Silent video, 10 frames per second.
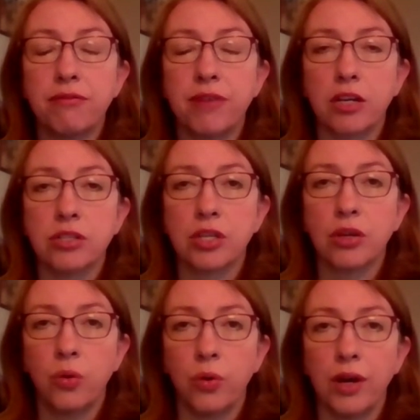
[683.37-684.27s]
function
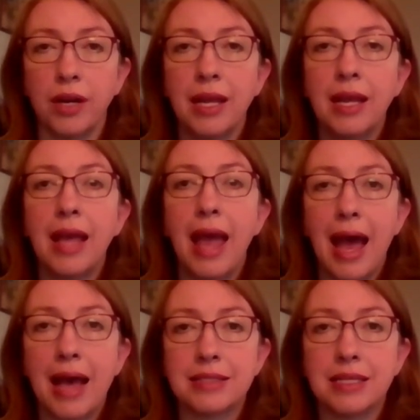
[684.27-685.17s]
chord
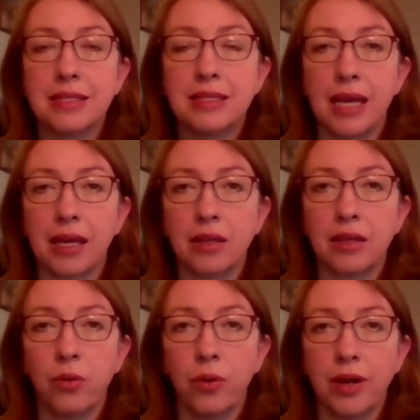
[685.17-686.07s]
as its second
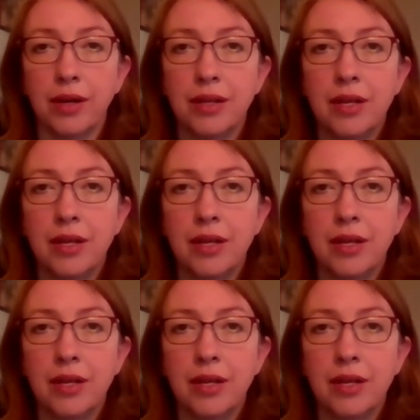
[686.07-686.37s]
chord.